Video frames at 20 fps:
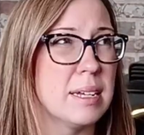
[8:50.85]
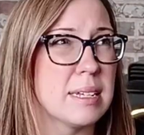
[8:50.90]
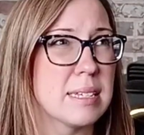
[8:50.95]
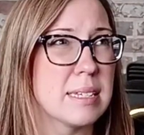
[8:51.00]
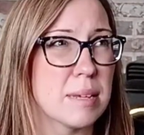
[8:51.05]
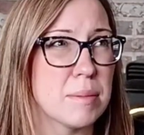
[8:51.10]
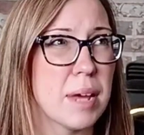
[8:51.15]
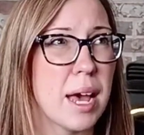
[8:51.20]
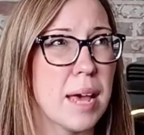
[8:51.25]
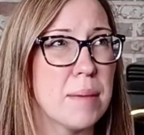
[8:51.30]

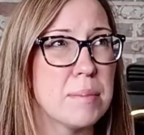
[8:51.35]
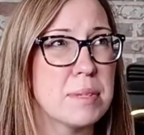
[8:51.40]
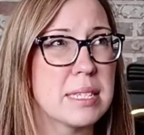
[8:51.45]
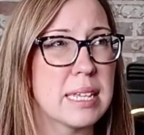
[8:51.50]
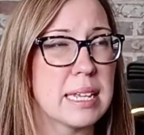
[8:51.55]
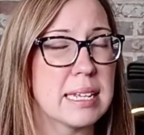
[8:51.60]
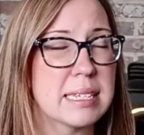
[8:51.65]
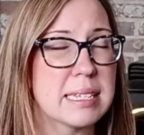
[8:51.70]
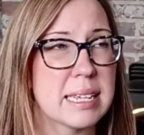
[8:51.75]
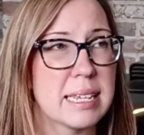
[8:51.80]
Sometimes
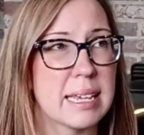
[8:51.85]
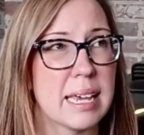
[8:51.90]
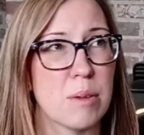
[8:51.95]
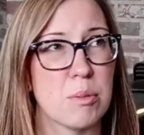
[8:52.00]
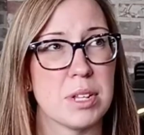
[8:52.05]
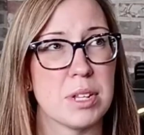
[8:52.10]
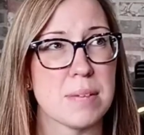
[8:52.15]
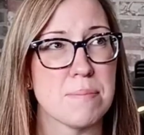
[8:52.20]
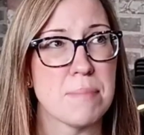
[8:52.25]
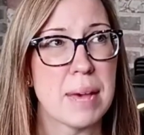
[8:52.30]
things can get
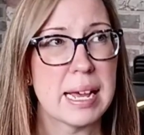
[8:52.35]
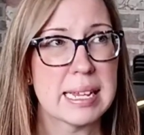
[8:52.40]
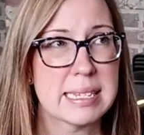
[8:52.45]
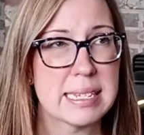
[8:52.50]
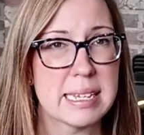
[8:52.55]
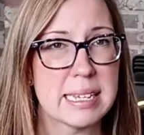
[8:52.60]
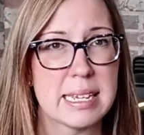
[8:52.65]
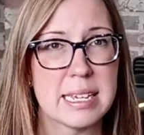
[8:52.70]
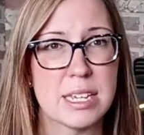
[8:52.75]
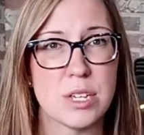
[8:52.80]
really messy.
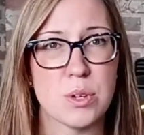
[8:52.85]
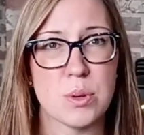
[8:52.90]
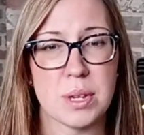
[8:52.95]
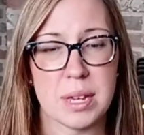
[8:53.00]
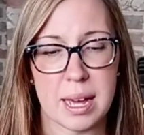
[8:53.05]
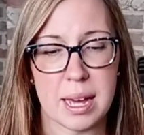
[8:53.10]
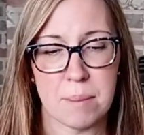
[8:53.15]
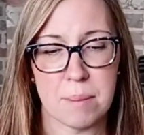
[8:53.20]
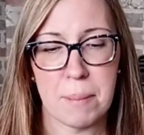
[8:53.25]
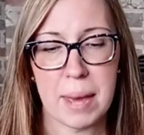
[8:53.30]
You can
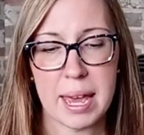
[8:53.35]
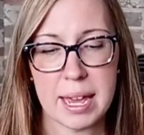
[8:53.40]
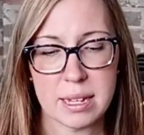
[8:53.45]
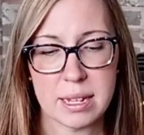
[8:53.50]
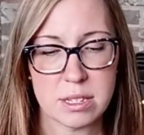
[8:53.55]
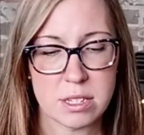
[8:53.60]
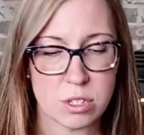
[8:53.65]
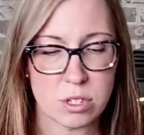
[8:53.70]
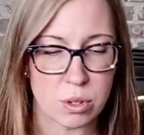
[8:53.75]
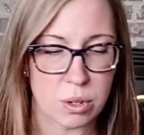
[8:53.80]
get
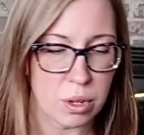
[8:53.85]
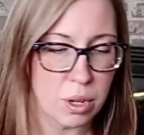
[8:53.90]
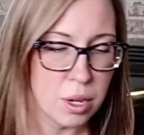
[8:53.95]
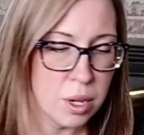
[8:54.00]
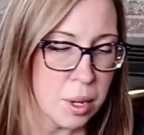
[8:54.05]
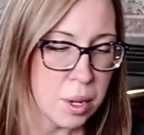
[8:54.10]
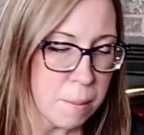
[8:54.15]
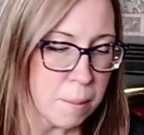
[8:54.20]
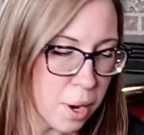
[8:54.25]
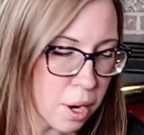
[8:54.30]
paints or
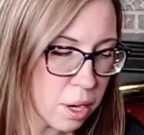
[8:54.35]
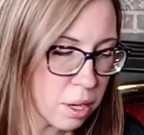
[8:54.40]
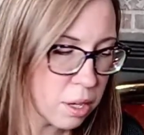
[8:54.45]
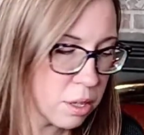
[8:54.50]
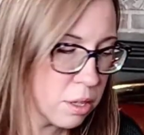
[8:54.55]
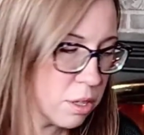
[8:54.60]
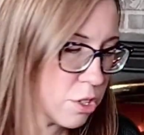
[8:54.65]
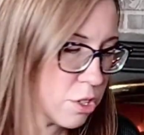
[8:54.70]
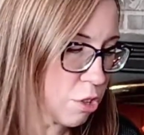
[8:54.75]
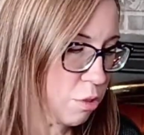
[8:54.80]

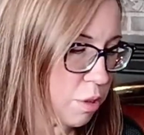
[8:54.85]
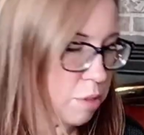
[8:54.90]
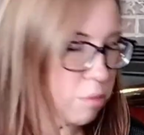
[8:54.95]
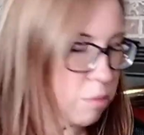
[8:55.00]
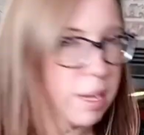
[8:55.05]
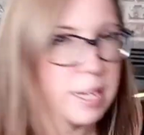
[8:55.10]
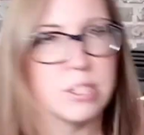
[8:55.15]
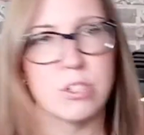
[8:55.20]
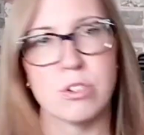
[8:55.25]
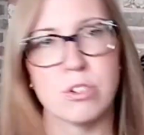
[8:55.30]
markers or
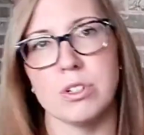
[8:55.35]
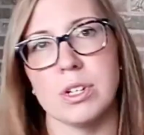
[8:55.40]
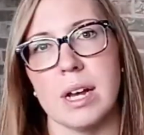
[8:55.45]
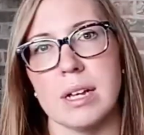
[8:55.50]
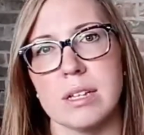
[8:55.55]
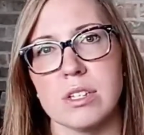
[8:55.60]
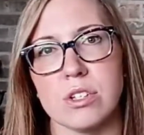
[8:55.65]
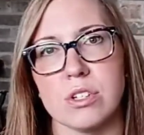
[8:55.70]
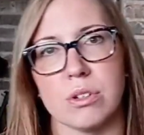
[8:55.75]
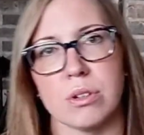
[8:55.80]
eraser
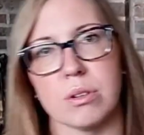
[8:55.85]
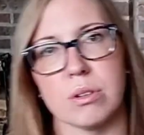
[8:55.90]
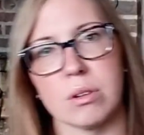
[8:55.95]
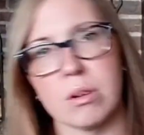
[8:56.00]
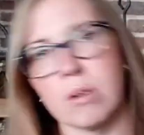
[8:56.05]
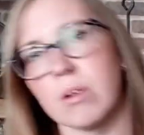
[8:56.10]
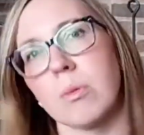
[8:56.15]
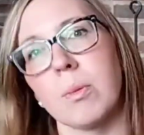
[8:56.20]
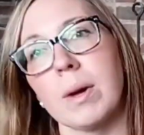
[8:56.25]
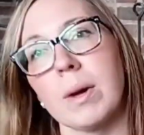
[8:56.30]
dust
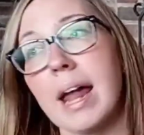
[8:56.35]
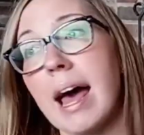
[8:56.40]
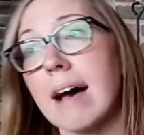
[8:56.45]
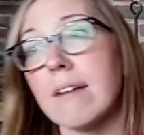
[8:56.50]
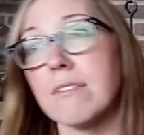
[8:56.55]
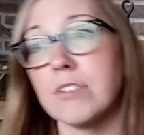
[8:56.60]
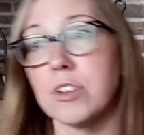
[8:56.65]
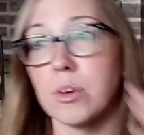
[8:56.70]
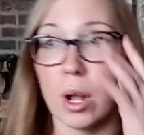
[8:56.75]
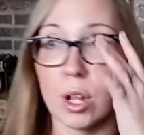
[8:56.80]
or what
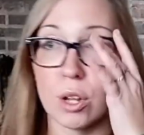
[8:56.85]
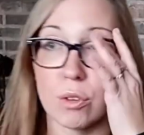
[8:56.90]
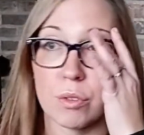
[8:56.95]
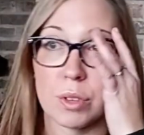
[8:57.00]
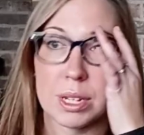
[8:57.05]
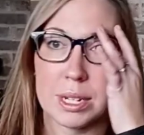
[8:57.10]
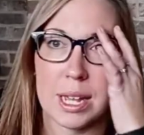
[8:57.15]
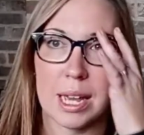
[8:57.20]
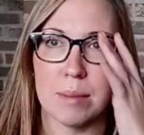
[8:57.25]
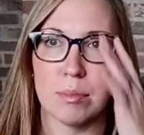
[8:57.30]
have you all over
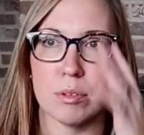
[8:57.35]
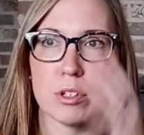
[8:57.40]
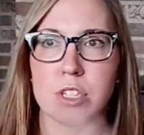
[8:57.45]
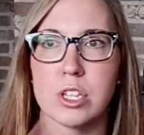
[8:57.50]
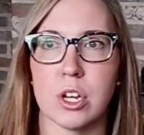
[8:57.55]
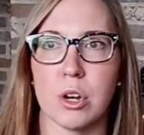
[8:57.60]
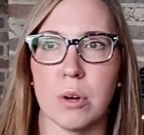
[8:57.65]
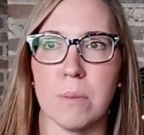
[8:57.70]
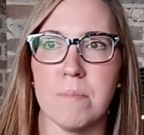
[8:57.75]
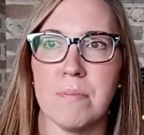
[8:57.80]
the table.
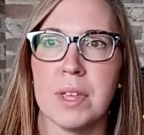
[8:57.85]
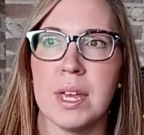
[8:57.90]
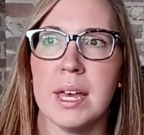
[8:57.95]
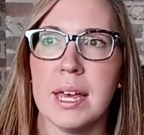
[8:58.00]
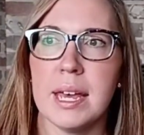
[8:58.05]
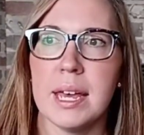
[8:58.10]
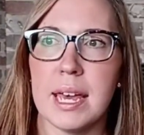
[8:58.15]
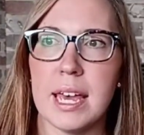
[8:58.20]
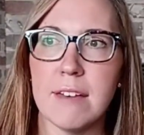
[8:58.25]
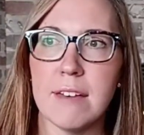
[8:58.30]
So
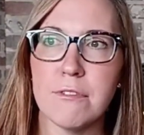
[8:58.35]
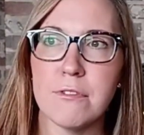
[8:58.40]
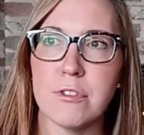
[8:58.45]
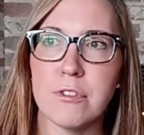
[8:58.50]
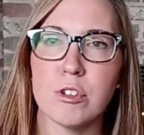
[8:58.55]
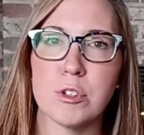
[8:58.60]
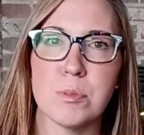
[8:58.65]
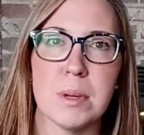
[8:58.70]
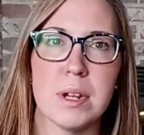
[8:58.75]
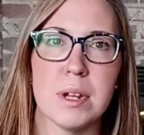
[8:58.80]
if
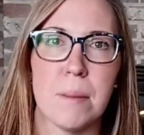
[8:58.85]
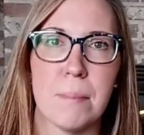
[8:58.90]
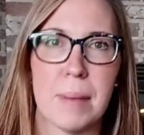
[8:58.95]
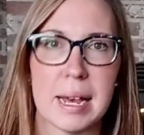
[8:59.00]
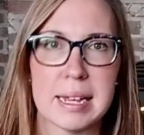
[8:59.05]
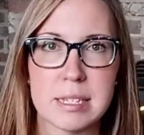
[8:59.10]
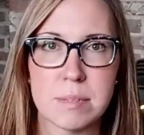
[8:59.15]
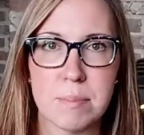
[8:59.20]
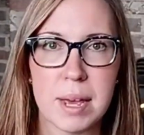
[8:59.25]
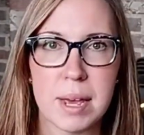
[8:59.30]
there's been a
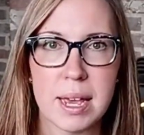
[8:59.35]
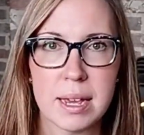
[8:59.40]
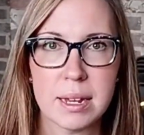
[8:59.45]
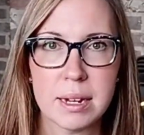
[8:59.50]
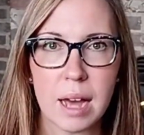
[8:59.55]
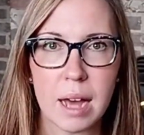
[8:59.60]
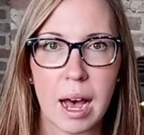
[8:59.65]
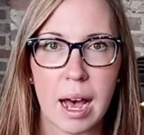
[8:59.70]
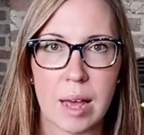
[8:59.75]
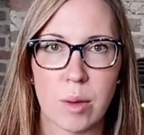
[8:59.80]
mess made,
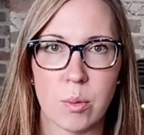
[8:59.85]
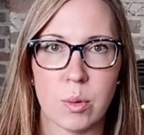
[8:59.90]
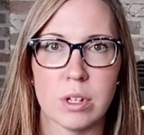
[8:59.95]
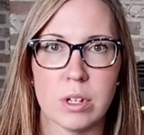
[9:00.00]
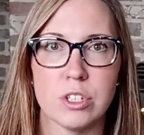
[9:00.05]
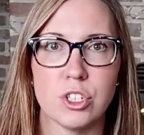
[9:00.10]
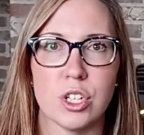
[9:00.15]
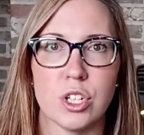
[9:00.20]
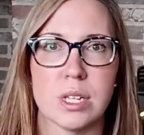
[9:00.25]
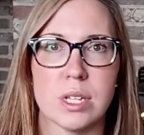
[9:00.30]
I
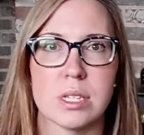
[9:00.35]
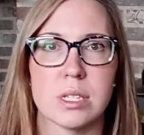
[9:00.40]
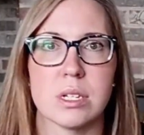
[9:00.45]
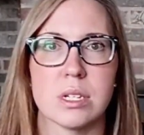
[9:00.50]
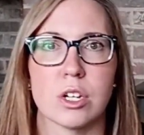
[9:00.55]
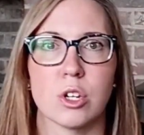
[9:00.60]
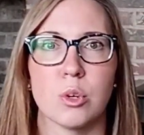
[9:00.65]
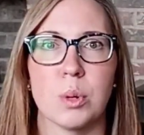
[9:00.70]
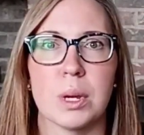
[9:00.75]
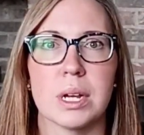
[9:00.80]
will
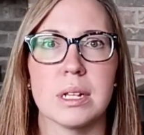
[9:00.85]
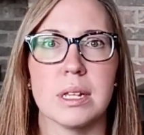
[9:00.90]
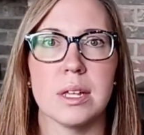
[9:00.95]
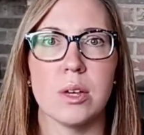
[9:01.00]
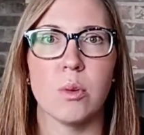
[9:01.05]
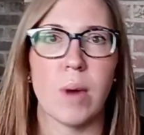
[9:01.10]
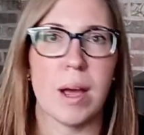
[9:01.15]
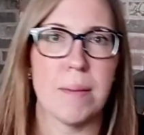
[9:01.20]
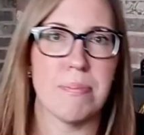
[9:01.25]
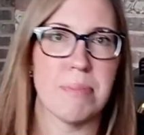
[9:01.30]
just quickly
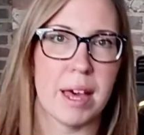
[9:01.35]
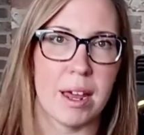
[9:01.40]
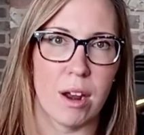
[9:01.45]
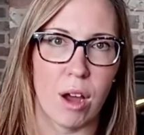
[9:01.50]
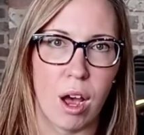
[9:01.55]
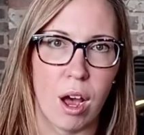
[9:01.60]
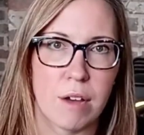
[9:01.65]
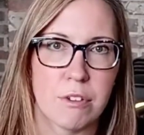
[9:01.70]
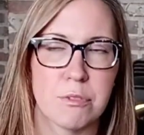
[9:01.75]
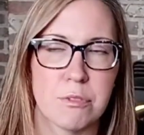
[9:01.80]
wipe that
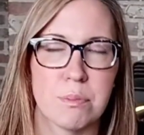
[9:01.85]
off